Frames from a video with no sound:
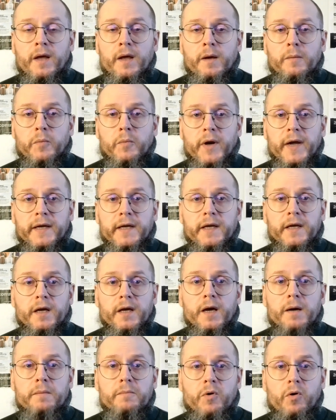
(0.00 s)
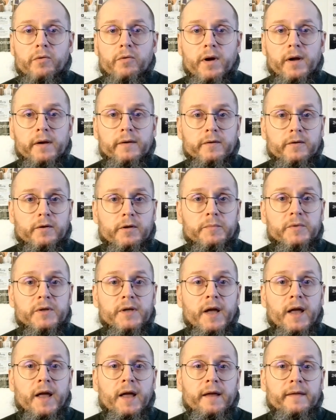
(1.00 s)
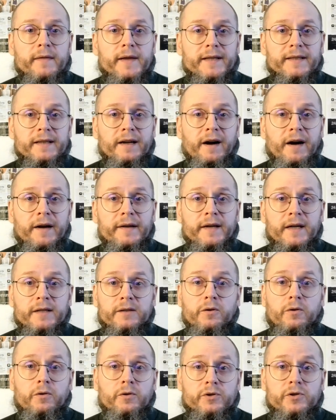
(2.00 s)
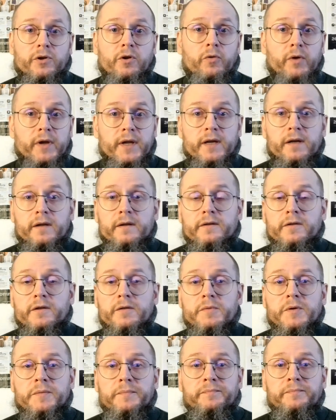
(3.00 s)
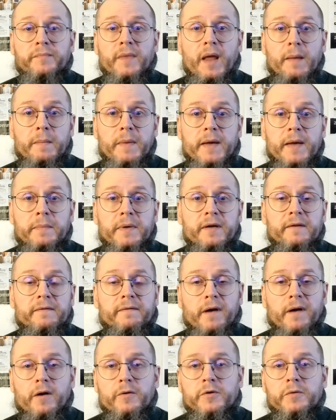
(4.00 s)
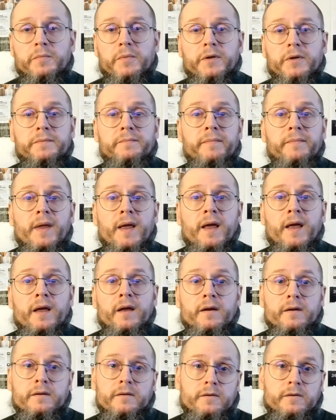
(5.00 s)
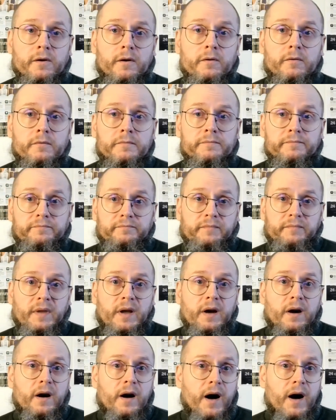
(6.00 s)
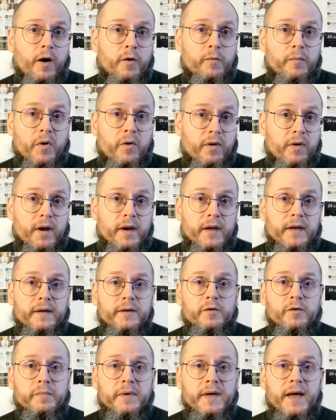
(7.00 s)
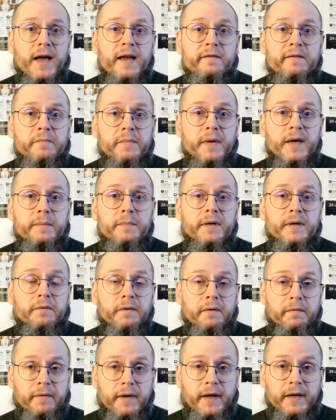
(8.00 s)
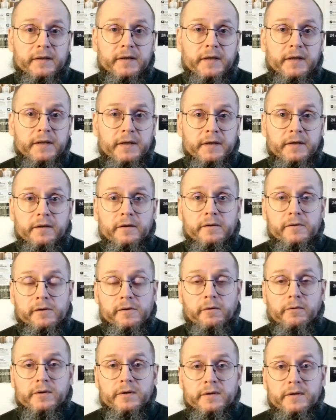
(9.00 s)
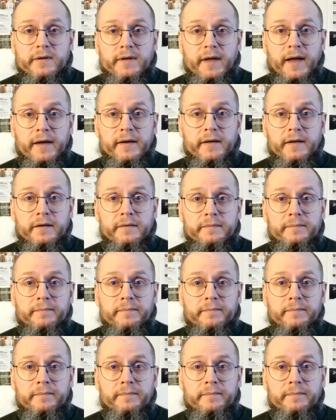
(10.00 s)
Breaking moral norms that are not also legal norms may be frowned upon, so how morally you behave may be reflected in your social standing.